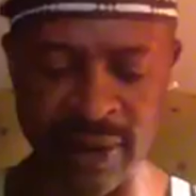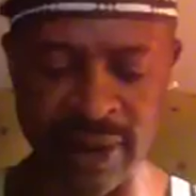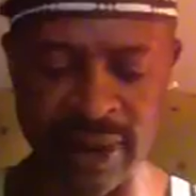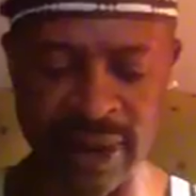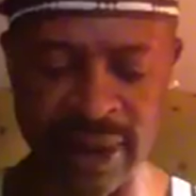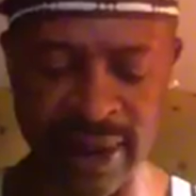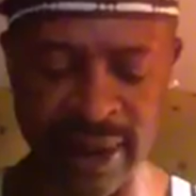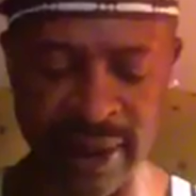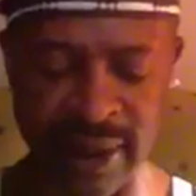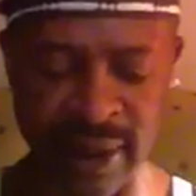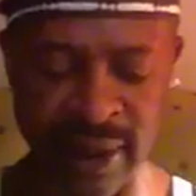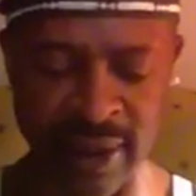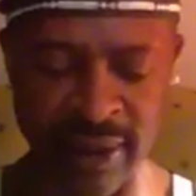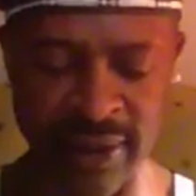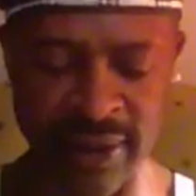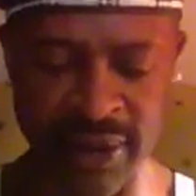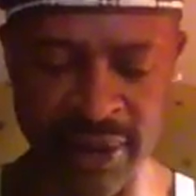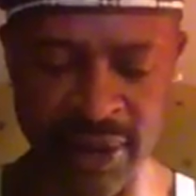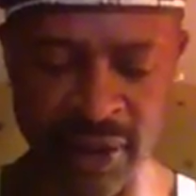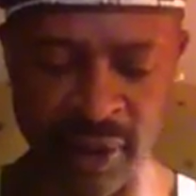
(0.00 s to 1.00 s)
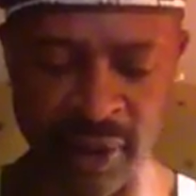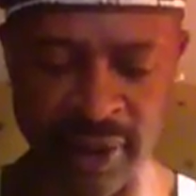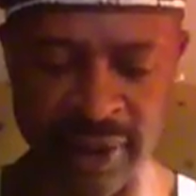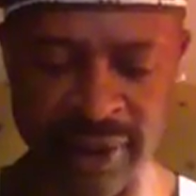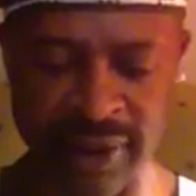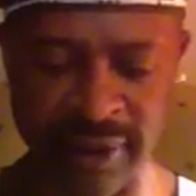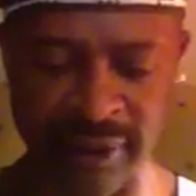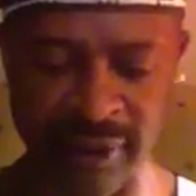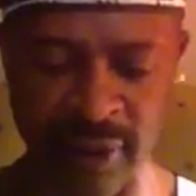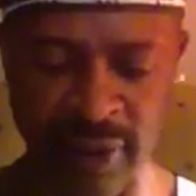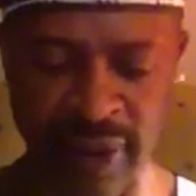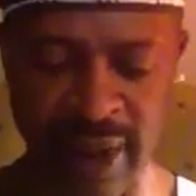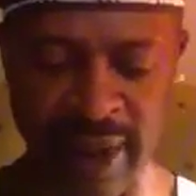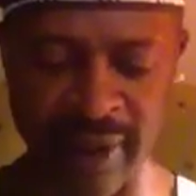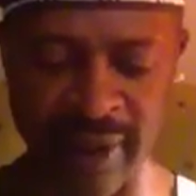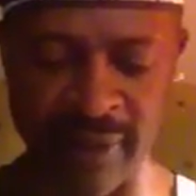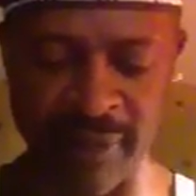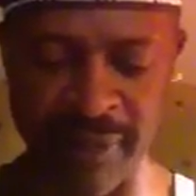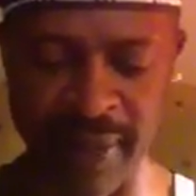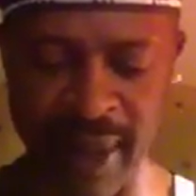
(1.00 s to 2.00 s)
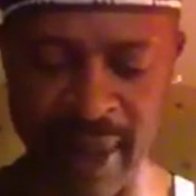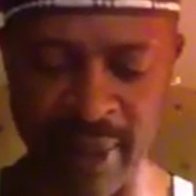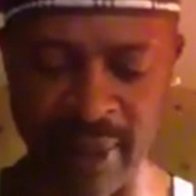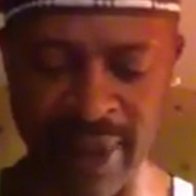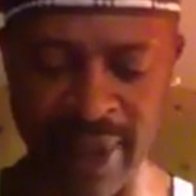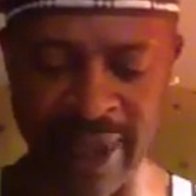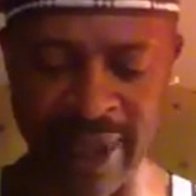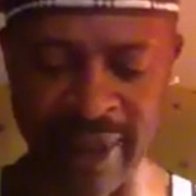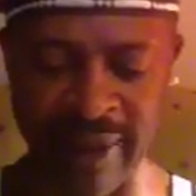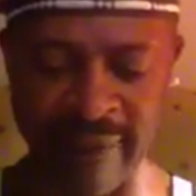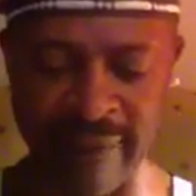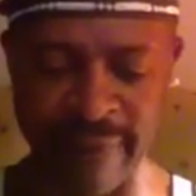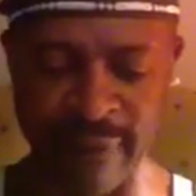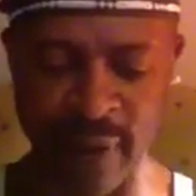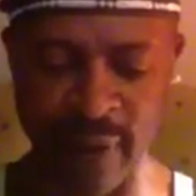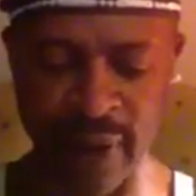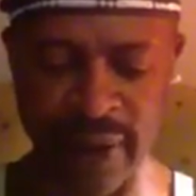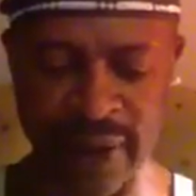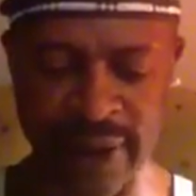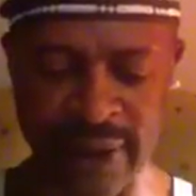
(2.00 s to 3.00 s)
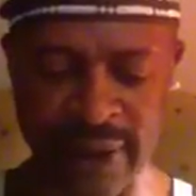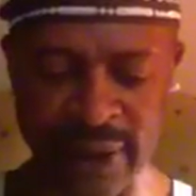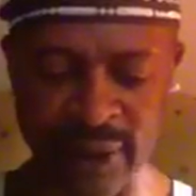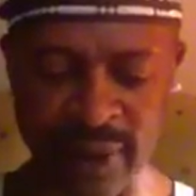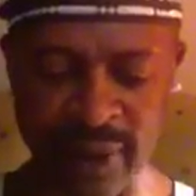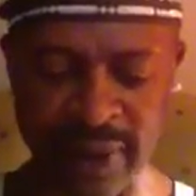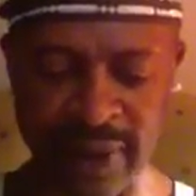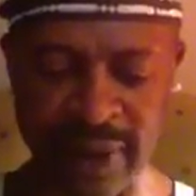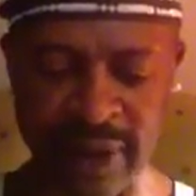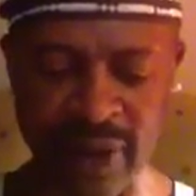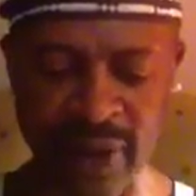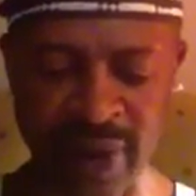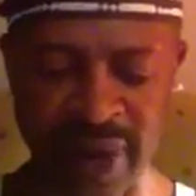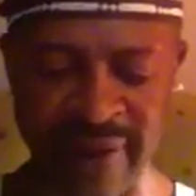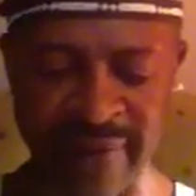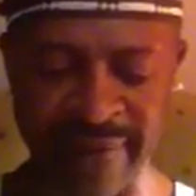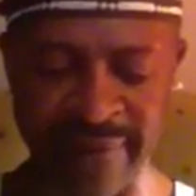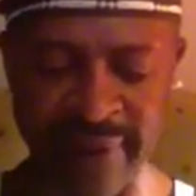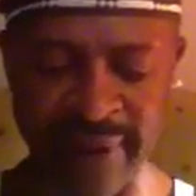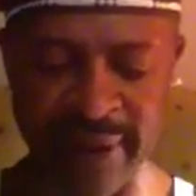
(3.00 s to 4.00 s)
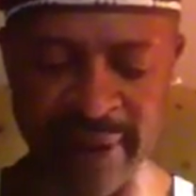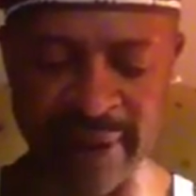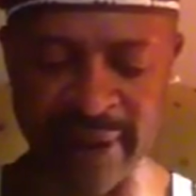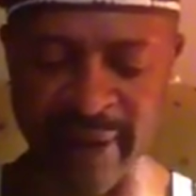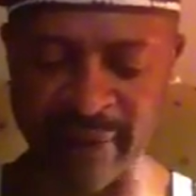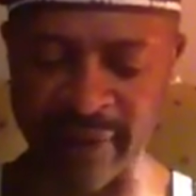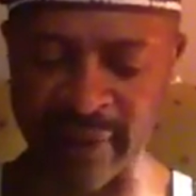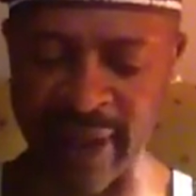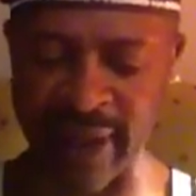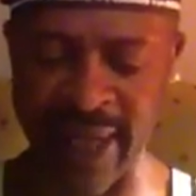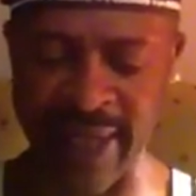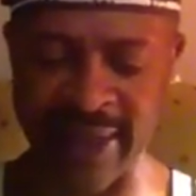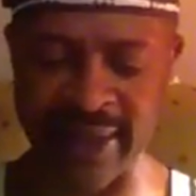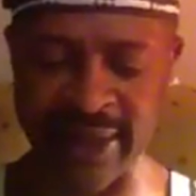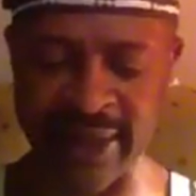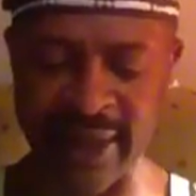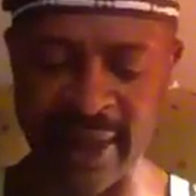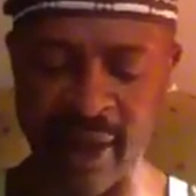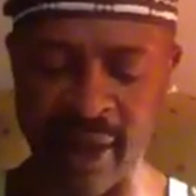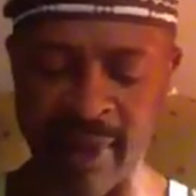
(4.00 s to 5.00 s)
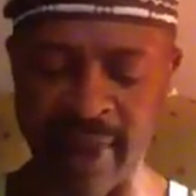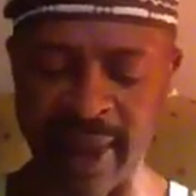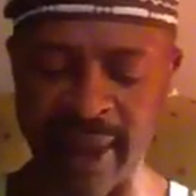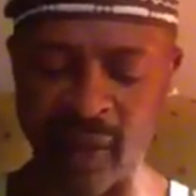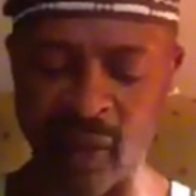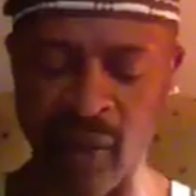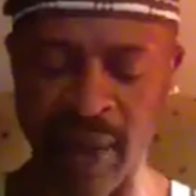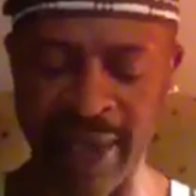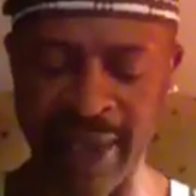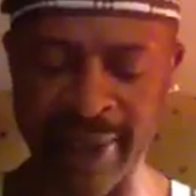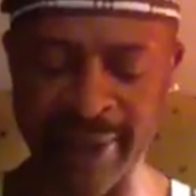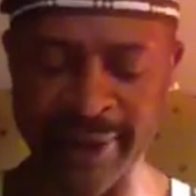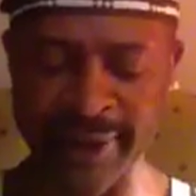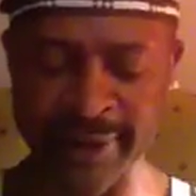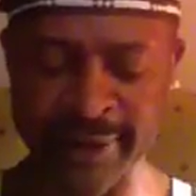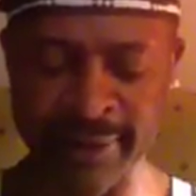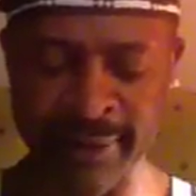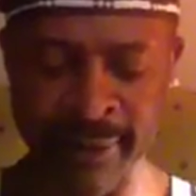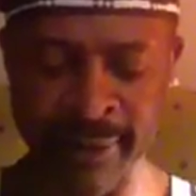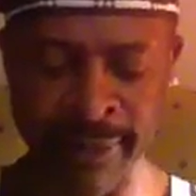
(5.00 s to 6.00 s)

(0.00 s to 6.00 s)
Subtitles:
as yet another source of creative power and force within your infinite and everlasting almighty ranks.